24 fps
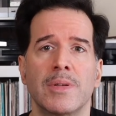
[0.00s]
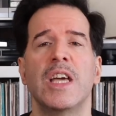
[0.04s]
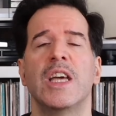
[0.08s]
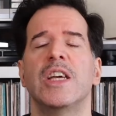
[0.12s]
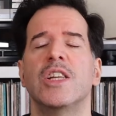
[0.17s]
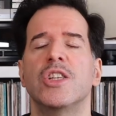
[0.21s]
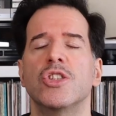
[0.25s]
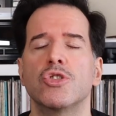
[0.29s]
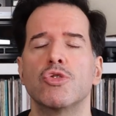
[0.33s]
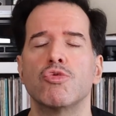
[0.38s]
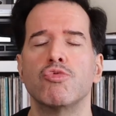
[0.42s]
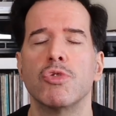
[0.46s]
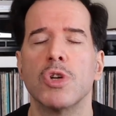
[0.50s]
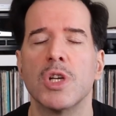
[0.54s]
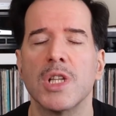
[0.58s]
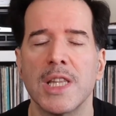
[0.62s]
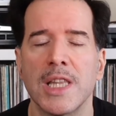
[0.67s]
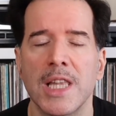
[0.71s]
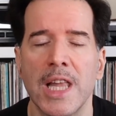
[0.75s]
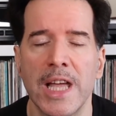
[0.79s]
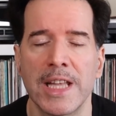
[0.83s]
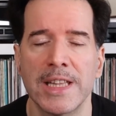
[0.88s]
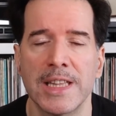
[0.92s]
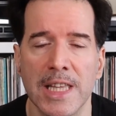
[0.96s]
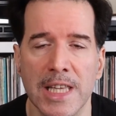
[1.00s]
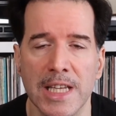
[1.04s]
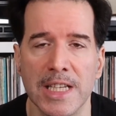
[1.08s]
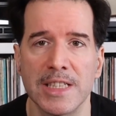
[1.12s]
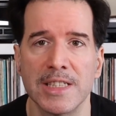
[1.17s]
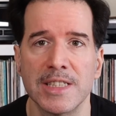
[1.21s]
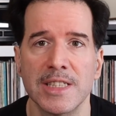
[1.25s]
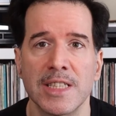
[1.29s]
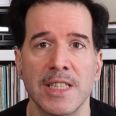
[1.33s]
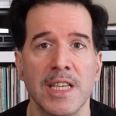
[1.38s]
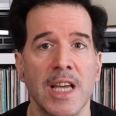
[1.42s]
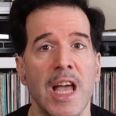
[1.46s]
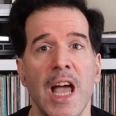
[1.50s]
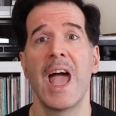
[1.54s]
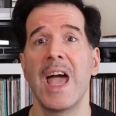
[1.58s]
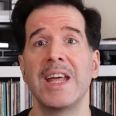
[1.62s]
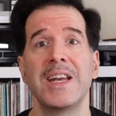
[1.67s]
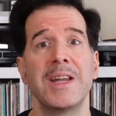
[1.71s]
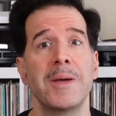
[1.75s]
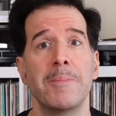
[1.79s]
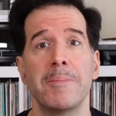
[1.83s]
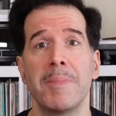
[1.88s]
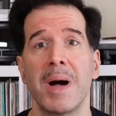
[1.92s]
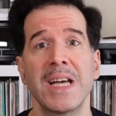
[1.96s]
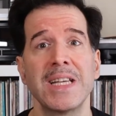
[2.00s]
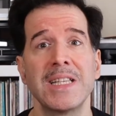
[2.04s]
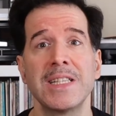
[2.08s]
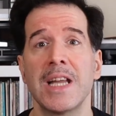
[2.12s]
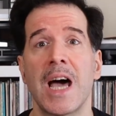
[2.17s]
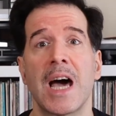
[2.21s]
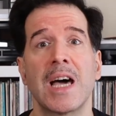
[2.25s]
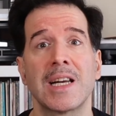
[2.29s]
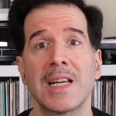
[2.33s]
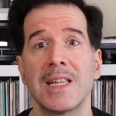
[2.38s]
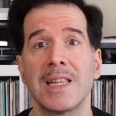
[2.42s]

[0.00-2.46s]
It is relentless, and it might not